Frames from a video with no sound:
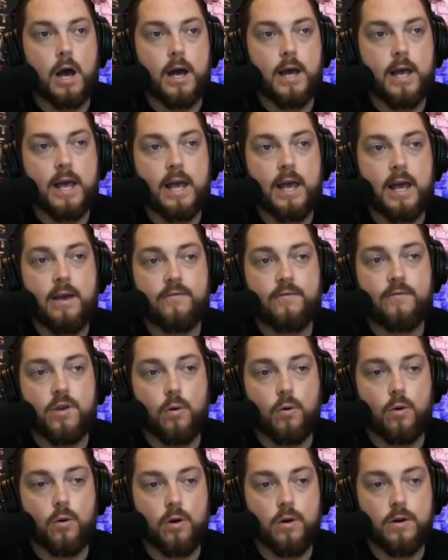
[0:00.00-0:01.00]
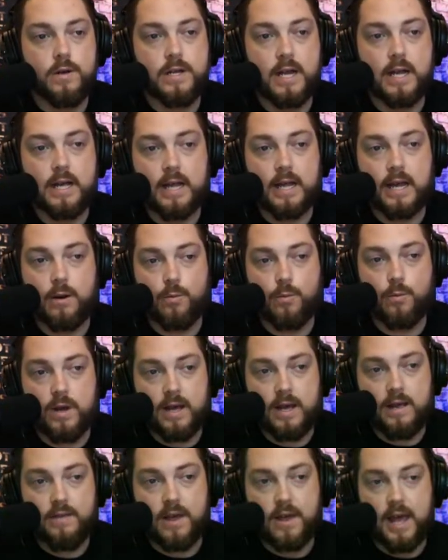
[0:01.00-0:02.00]
If you're dealing
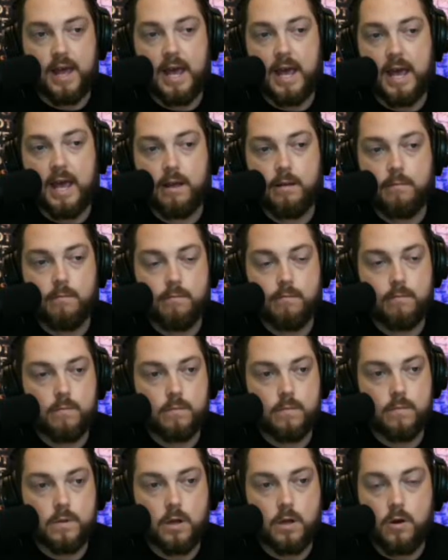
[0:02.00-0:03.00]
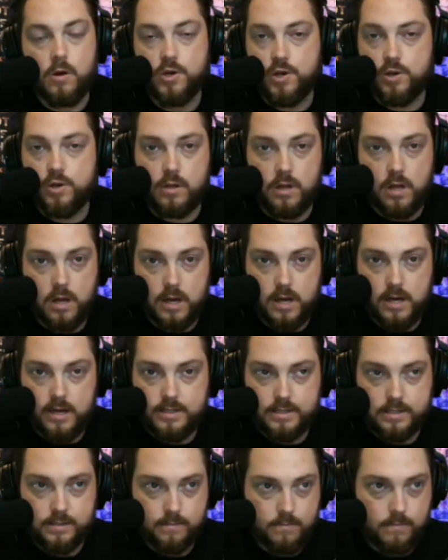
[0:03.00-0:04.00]
with a larger
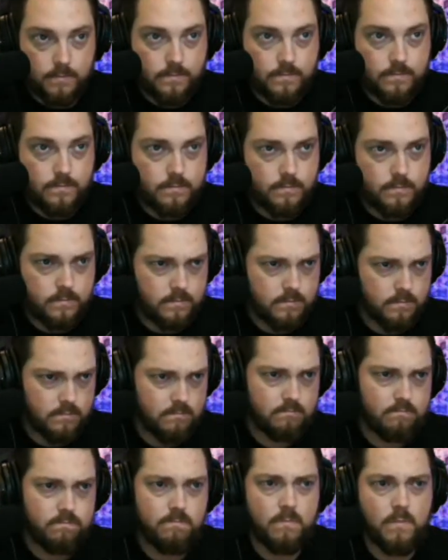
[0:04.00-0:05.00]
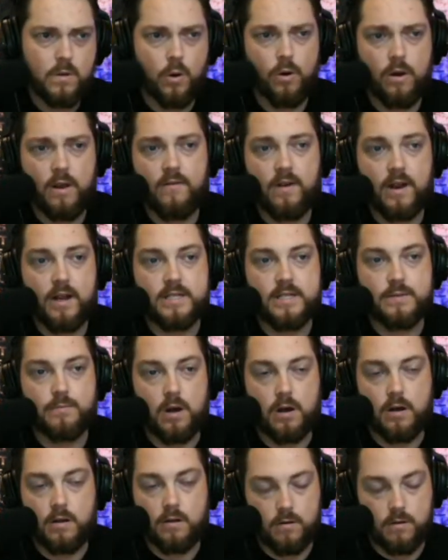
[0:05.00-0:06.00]
loss or even a
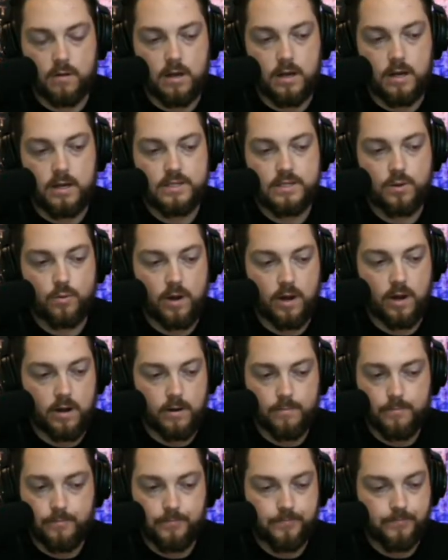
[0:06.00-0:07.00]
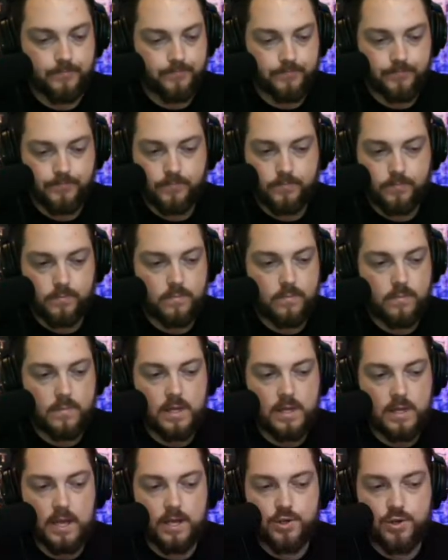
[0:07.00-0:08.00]
smaller loss where
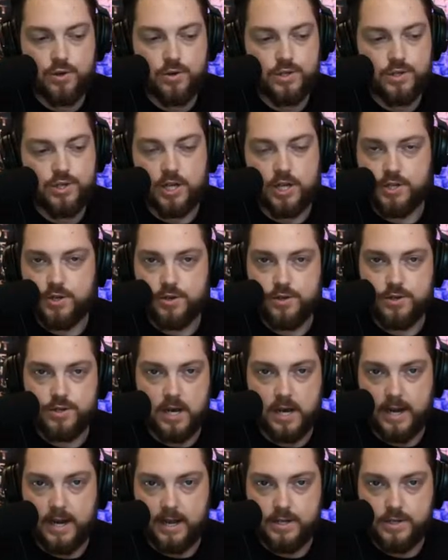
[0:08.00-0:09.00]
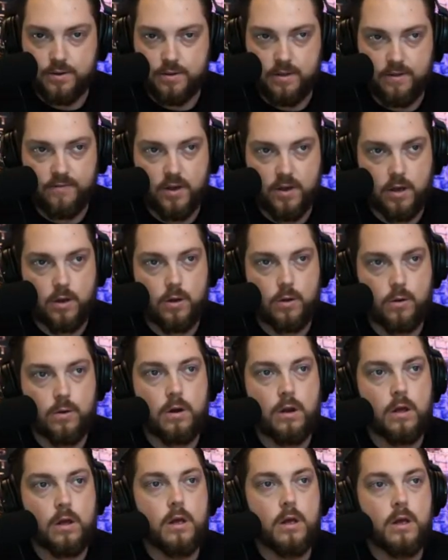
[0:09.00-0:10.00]
insurance adjusters not answering the phone,
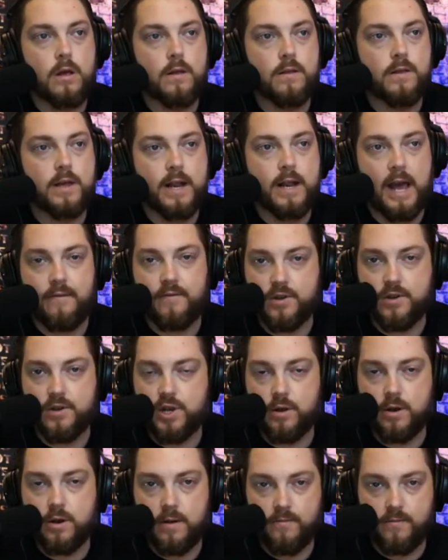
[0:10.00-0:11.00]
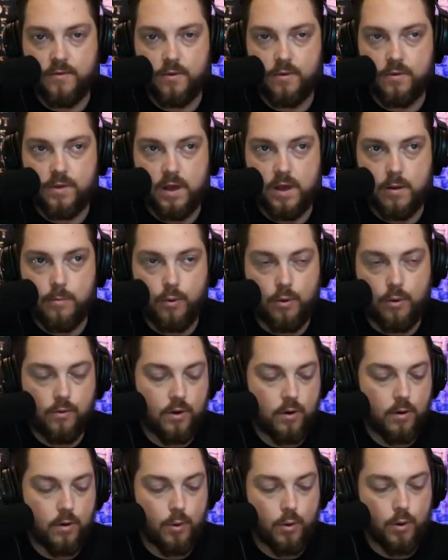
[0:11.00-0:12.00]
they haven't showed up for their
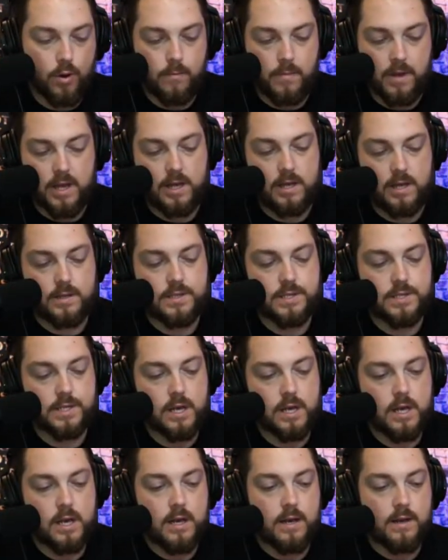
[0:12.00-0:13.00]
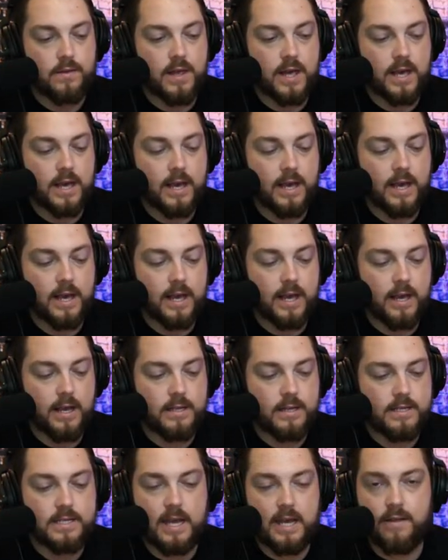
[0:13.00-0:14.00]
appointments, they
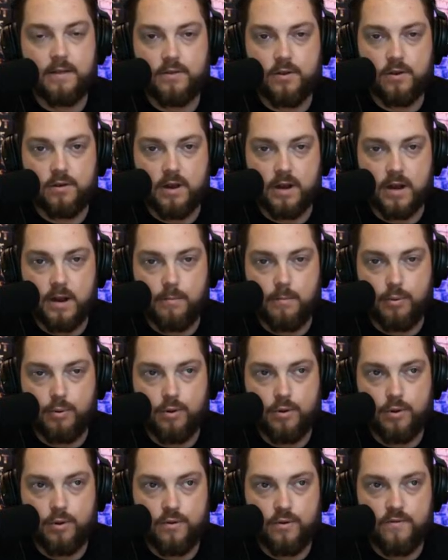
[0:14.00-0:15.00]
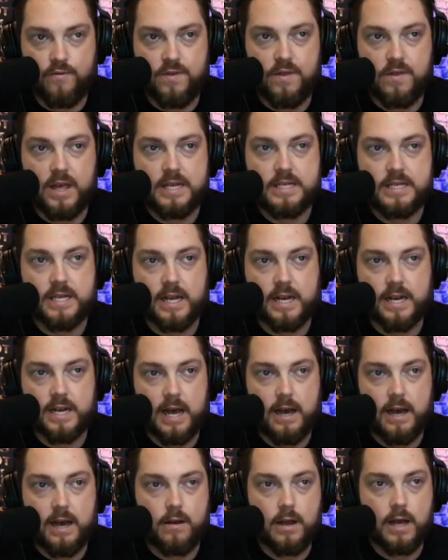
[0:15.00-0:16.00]
say that they're going to approve, and then they send
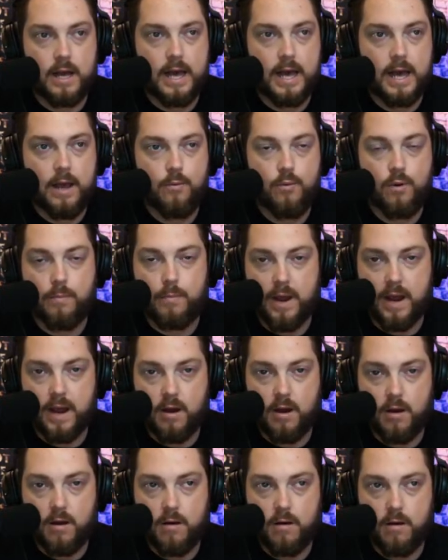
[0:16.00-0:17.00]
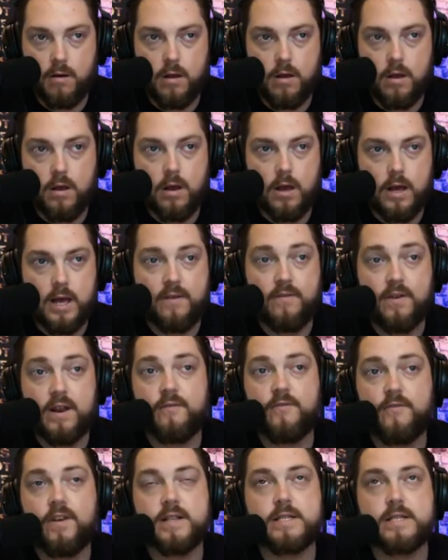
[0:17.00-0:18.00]
out a repair, even
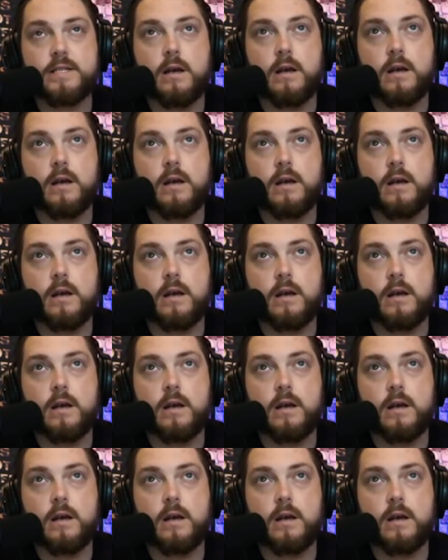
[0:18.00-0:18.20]
if it's